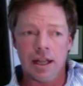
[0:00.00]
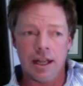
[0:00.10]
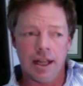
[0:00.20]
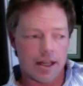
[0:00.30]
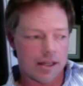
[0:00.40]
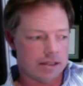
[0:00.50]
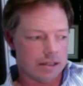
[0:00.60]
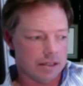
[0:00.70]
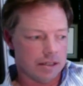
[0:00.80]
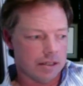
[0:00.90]

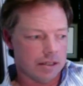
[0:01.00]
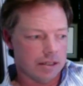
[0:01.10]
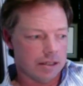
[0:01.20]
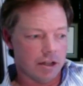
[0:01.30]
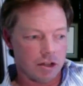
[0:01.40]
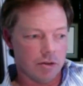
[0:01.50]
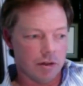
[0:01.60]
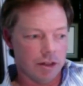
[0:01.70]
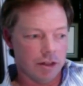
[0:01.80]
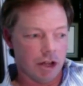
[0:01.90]
And you know,
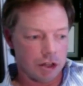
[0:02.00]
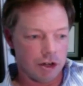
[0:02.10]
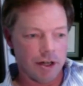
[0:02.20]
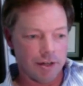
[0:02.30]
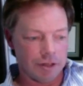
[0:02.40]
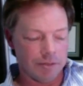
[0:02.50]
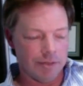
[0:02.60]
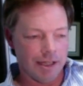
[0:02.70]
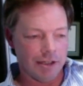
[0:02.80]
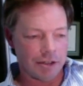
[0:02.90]
so the alternative to
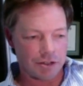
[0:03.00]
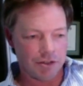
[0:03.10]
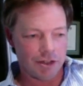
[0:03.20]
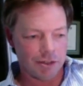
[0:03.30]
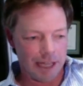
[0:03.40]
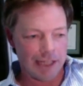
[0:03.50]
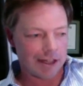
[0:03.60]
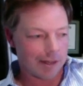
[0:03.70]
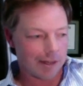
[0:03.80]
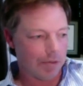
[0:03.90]
me to to making
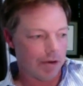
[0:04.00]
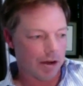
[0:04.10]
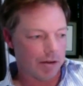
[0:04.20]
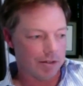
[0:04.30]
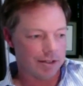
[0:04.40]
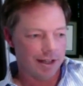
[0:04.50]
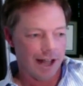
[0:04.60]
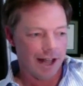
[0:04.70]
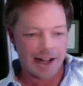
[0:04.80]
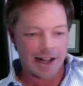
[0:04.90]
the company work was
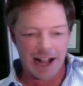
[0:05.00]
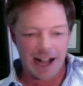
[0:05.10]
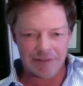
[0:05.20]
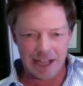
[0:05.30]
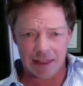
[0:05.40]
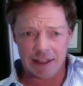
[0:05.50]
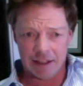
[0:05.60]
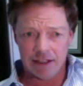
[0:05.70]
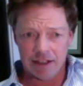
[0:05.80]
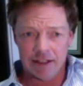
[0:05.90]
a kind of death,
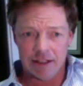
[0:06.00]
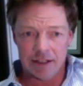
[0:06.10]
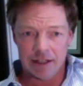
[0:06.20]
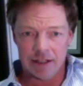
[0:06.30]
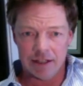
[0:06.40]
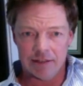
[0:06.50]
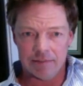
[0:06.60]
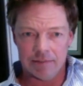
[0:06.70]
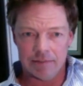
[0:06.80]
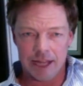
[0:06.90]

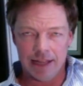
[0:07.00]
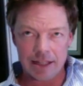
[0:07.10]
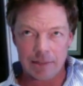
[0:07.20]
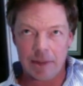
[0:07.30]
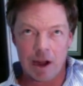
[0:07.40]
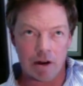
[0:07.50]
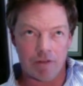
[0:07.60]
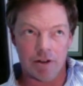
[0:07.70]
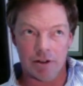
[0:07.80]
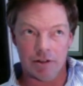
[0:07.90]
um, and that's a
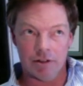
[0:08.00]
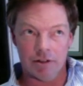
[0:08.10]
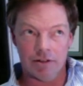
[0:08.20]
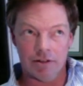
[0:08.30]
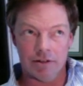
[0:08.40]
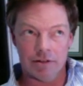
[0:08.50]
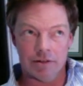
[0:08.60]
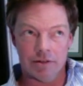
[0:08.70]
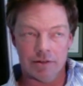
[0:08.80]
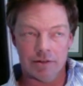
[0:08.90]
powerful
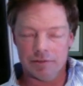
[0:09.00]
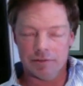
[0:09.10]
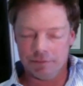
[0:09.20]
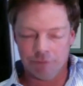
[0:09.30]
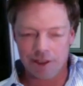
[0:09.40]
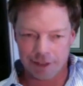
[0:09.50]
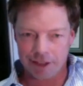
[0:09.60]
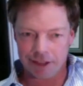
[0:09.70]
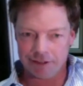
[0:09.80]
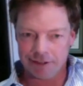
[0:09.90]
forcing
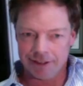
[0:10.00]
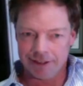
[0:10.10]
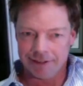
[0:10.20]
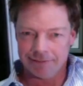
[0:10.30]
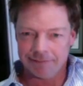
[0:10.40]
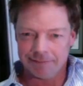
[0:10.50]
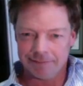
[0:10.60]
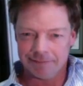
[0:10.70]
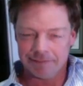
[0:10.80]
function. Sure.